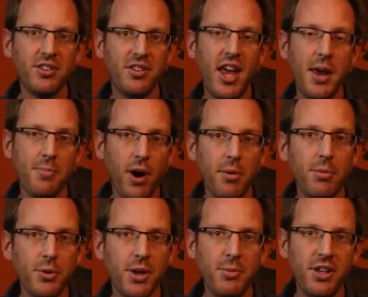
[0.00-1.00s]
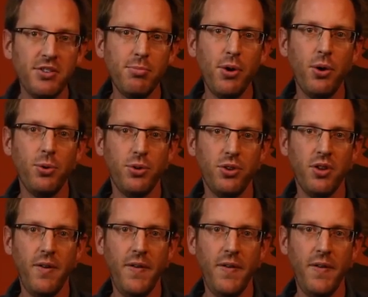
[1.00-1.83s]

to stay. Probably it means both.